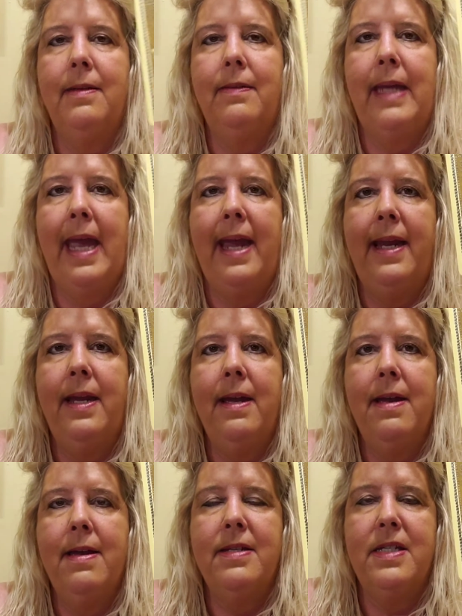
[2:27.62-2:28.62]
Okay?
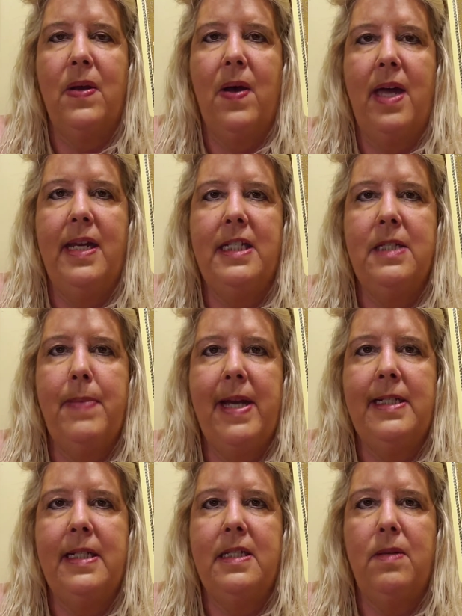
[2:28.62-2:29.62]
So
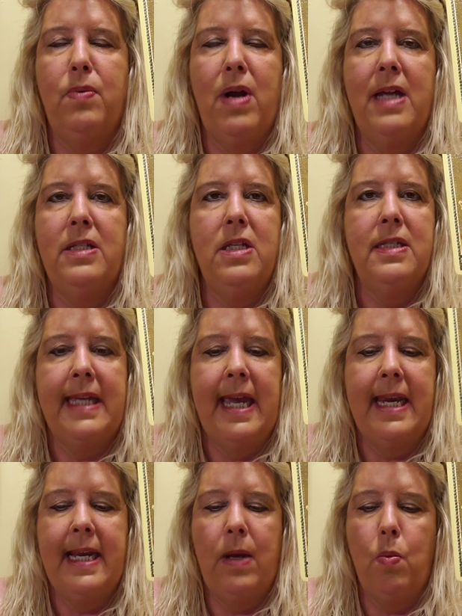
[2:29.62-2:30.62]
unexpected surprises,
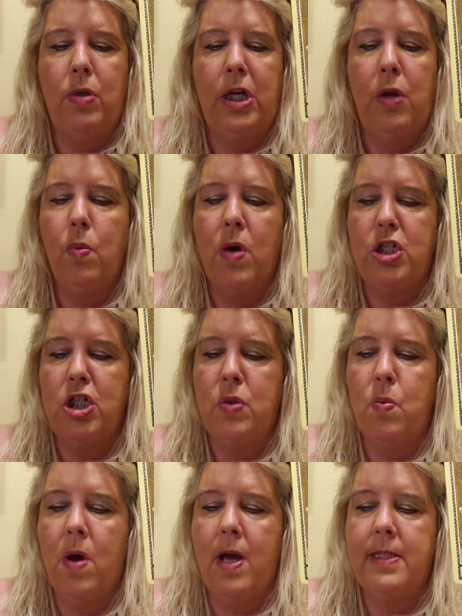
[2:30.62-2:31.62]
getting you what you
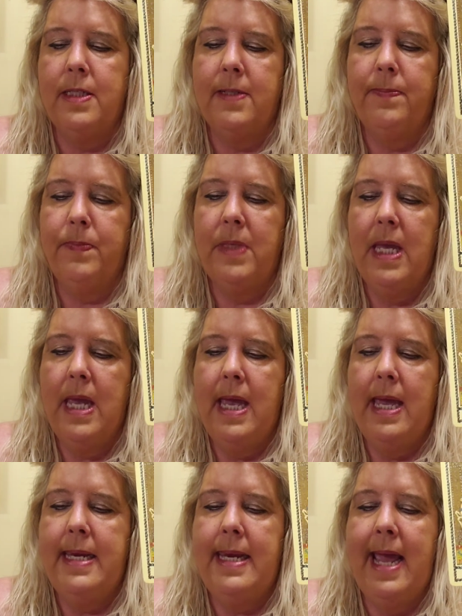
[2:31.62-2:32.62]
want.
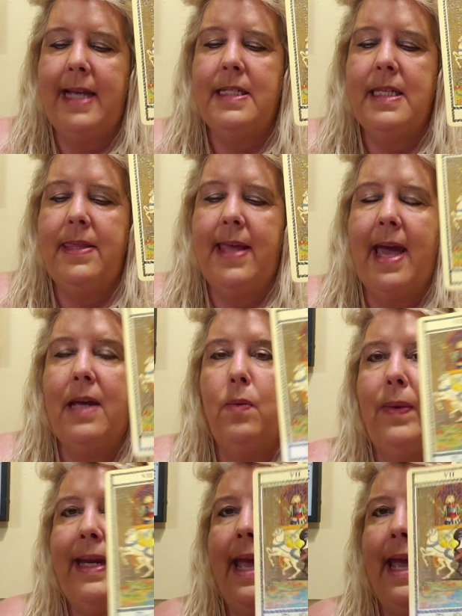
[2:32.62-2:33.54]
Next to that, we